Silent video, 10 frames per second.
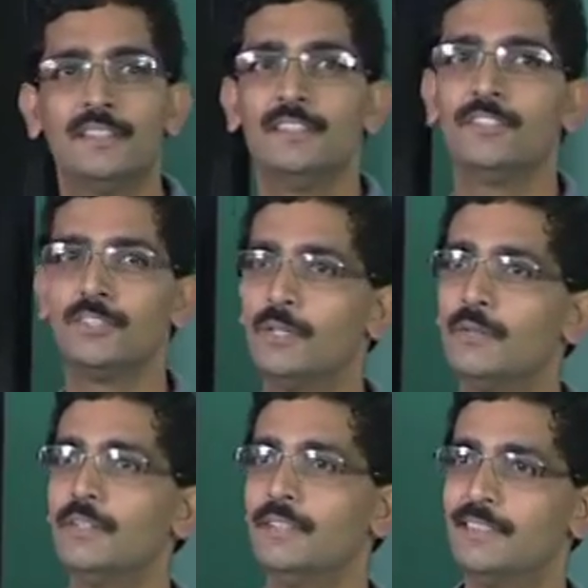Is it
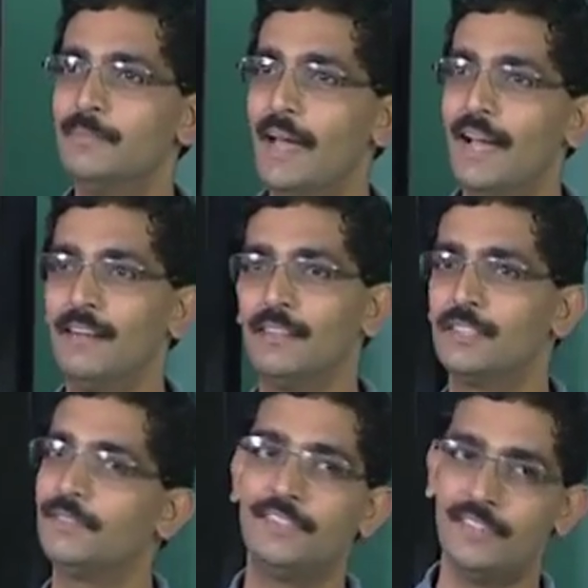good, is it bad?
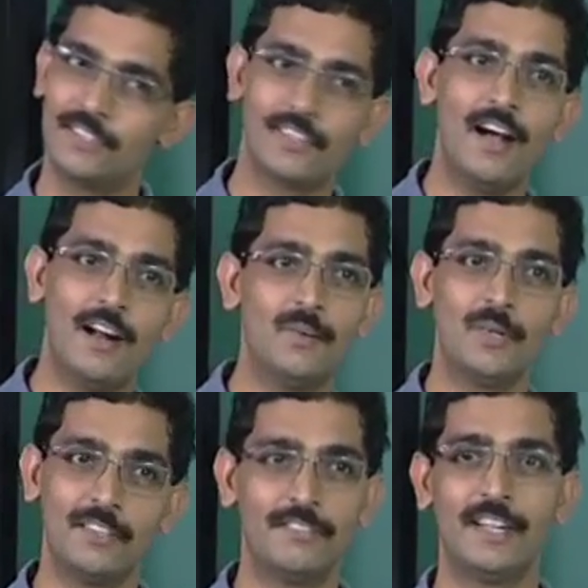So we said it's hard,
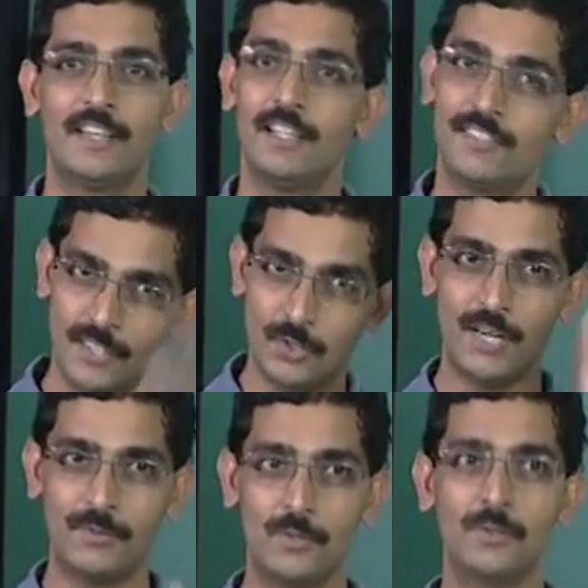okay, forget it. Let's say you
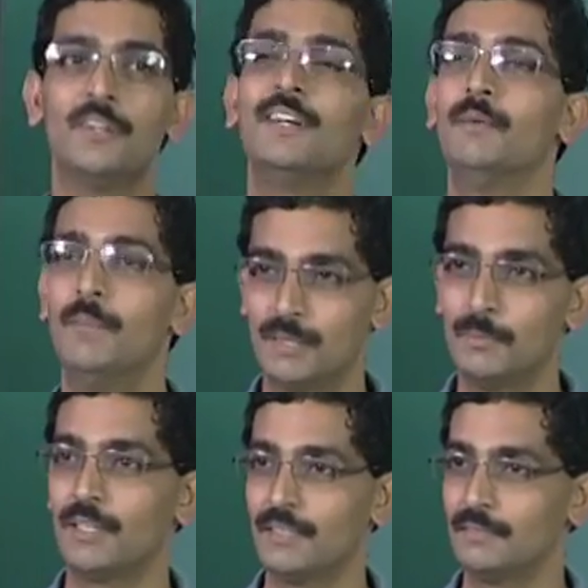have to do math
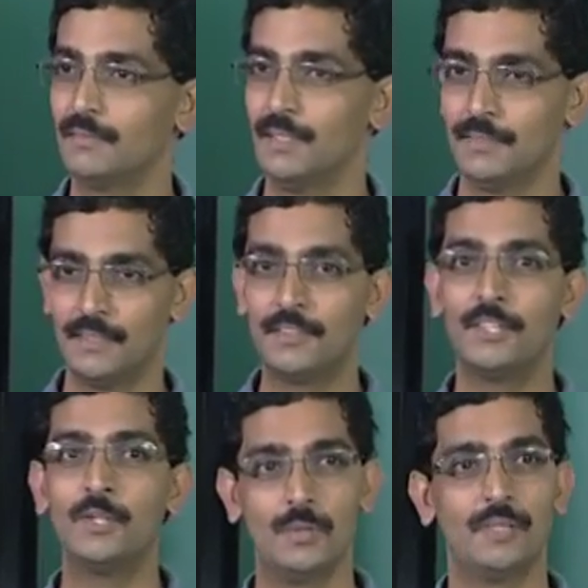modeling, I said
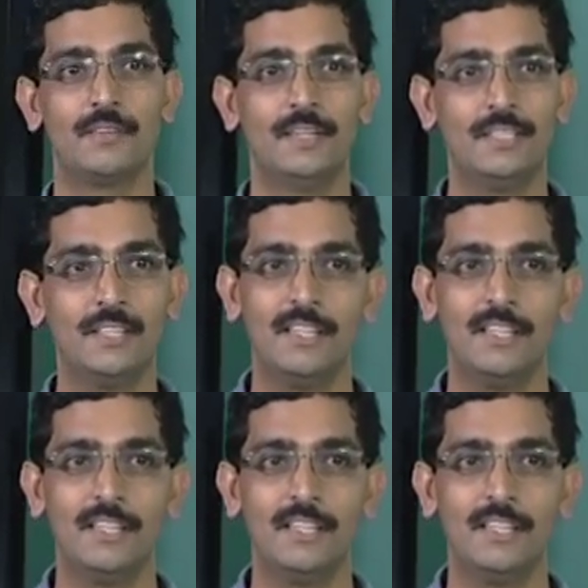nothing doing, right?